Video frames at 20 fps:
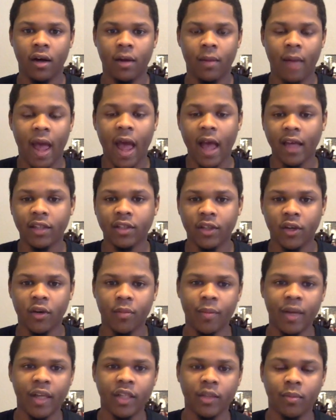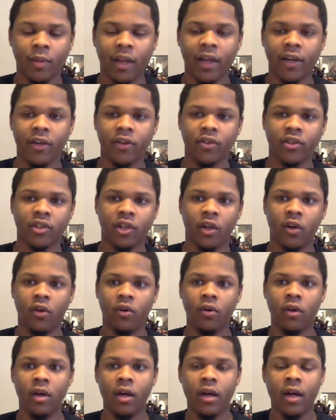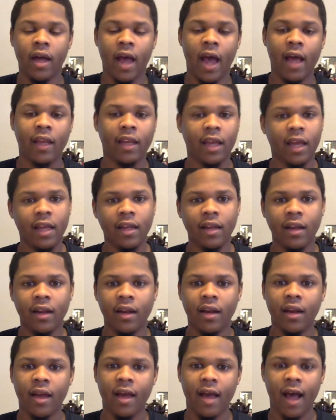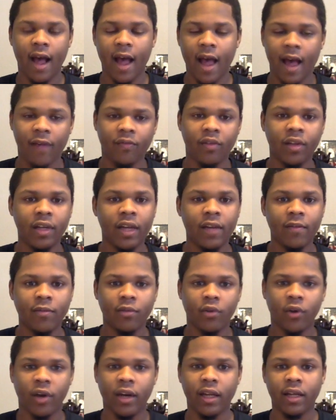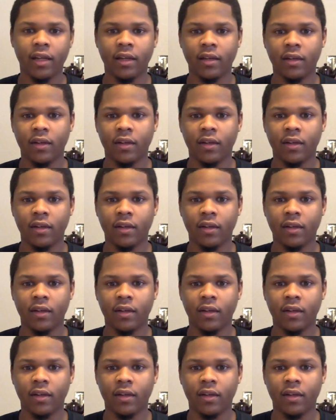as their best player. So at the end of the day, I have to give him credit.